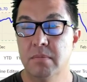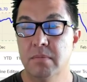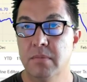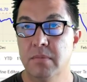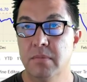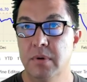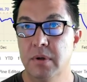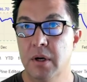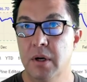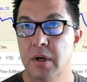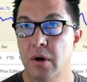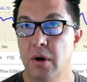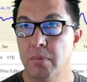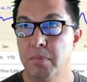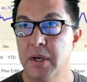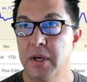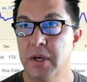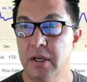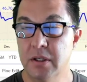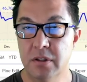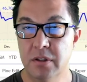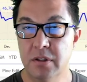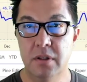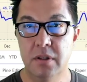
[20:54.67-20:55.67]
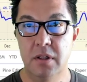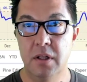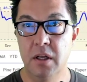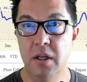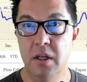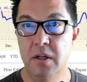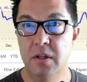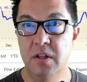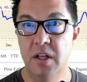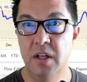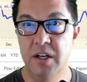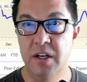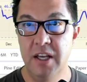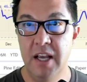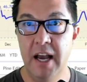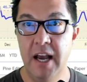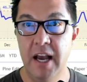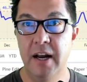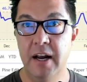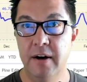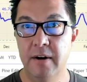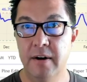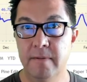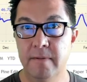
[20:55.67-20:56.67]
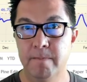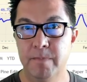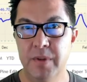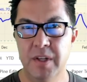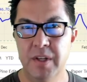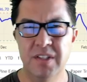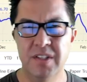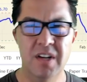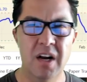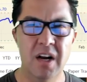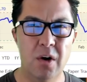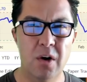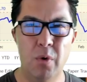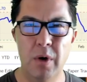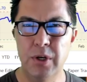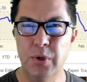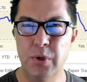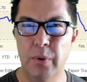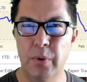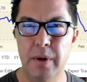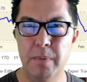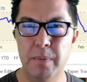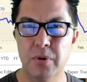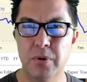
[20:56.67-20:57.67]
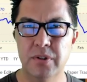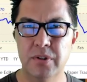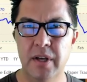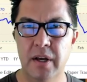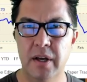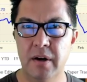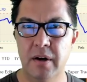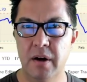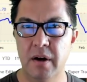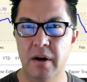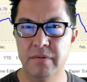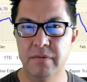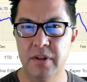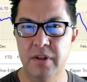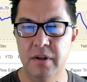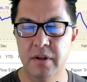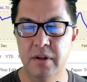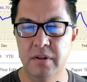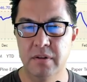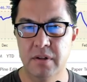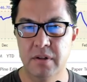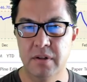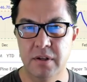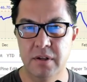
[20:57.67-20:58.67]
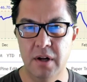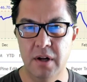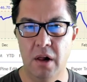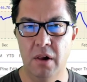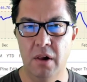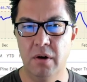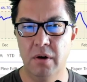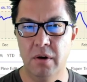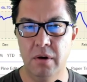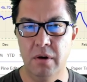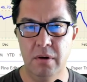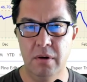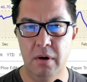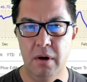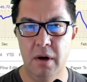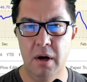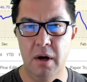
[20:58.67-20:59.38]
because the yen is not quite 20% of the dollar